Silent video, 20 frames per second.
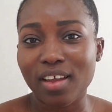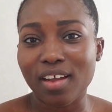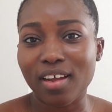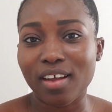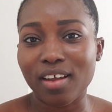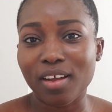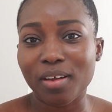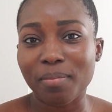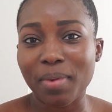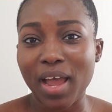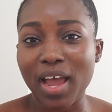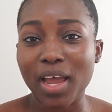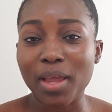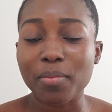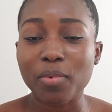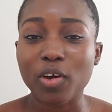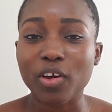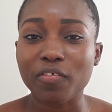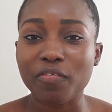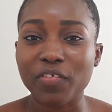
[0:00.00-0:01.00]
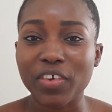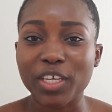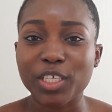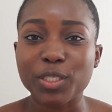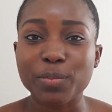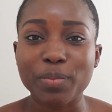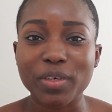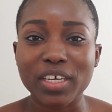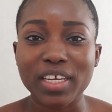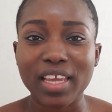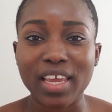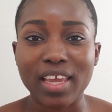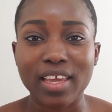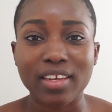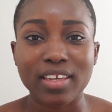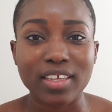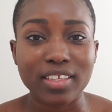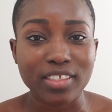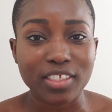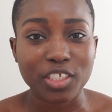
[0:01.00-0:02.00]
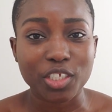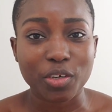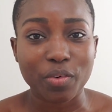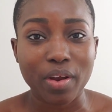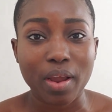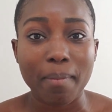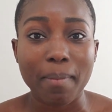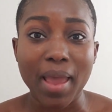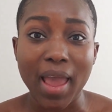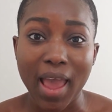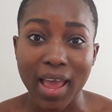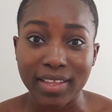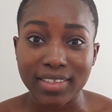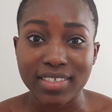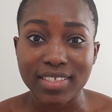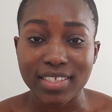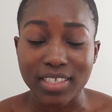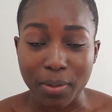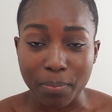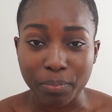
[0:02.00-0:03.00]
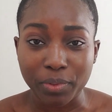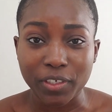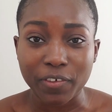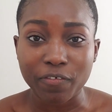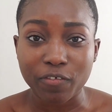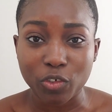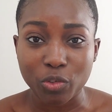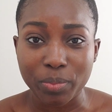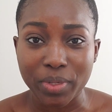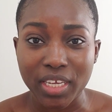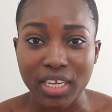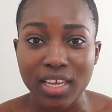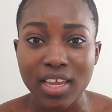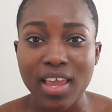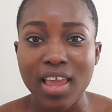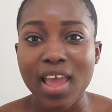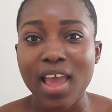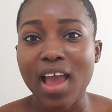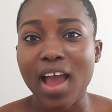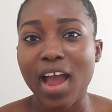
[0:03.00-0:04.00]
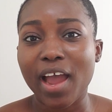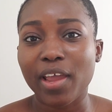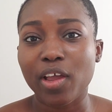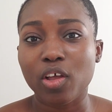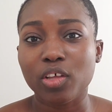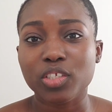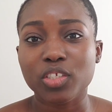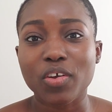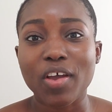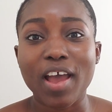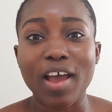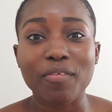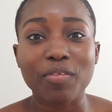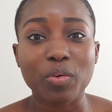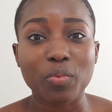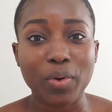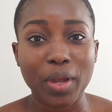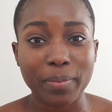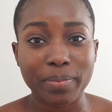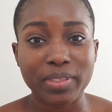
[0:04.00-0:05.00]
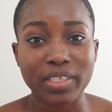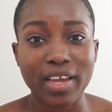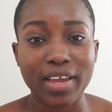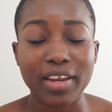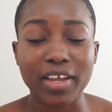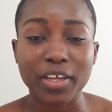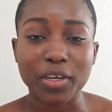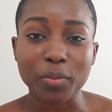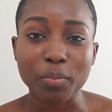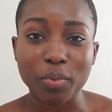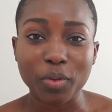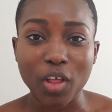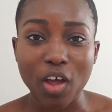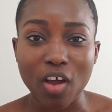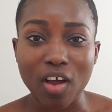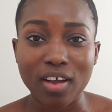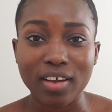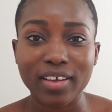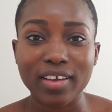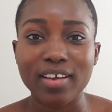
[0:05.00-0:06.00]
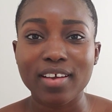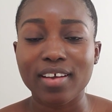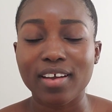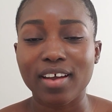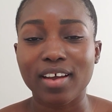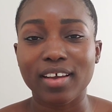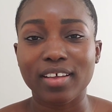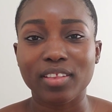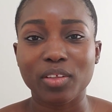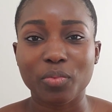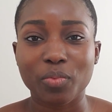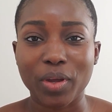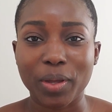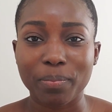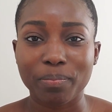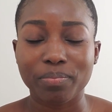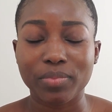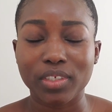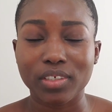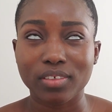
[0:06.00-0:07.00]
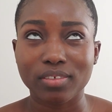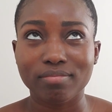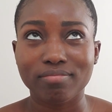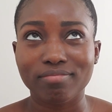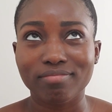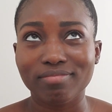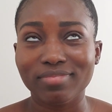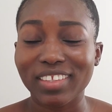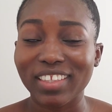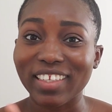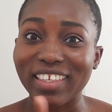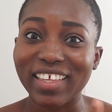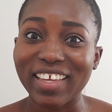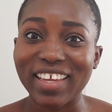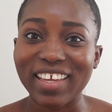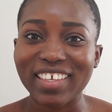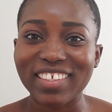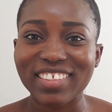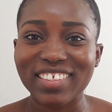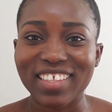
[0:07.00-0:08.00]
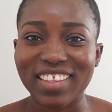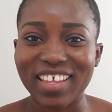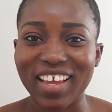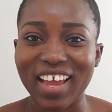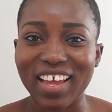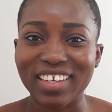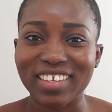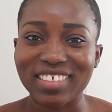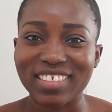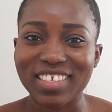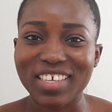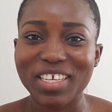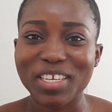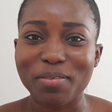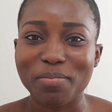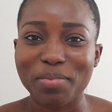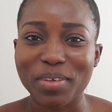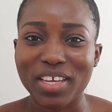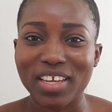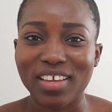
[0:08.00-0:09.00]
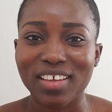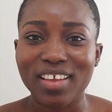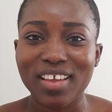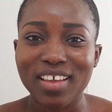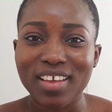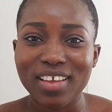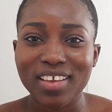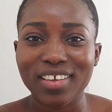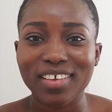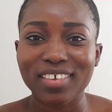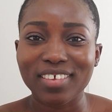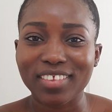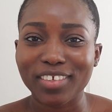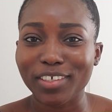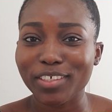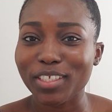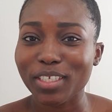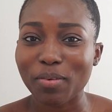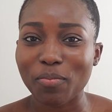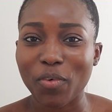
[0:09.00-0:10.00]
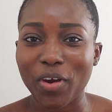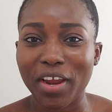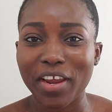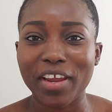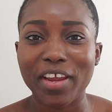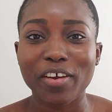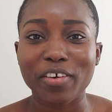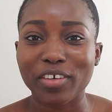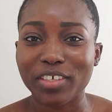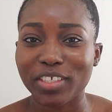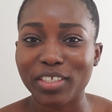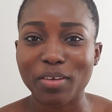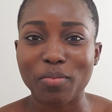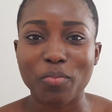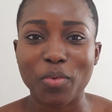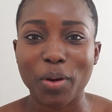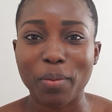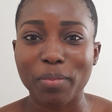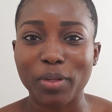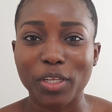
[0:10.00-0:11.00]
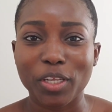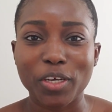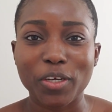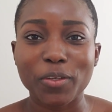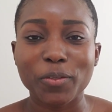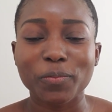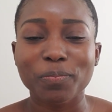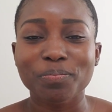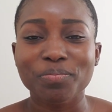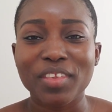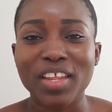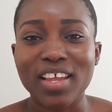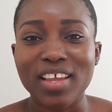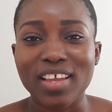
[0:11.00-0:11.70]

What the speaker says: I'm on Facebook and Instagram at SimplyFunmi. I also have a website and a blog. The link to that is going to be either somewhere here or somewhere below.